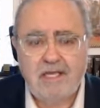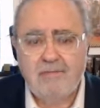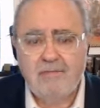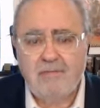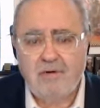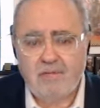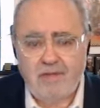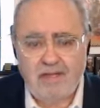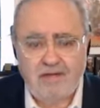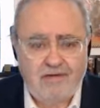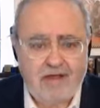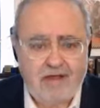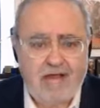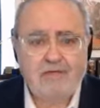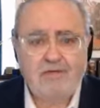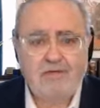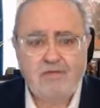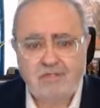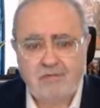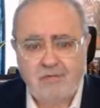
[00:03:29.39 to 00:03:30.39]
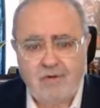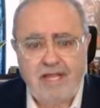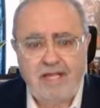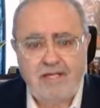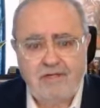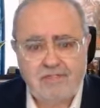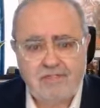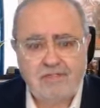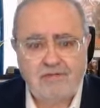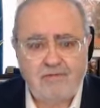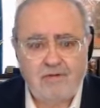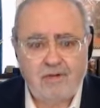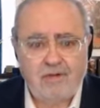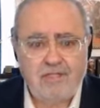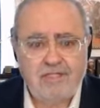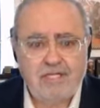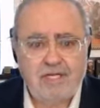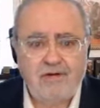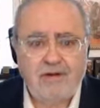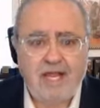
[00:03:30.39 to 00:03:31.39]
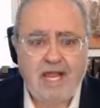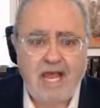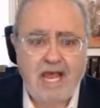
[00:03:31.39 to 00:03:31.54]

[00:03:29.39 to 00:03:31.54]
But we have actus reus, a voluntary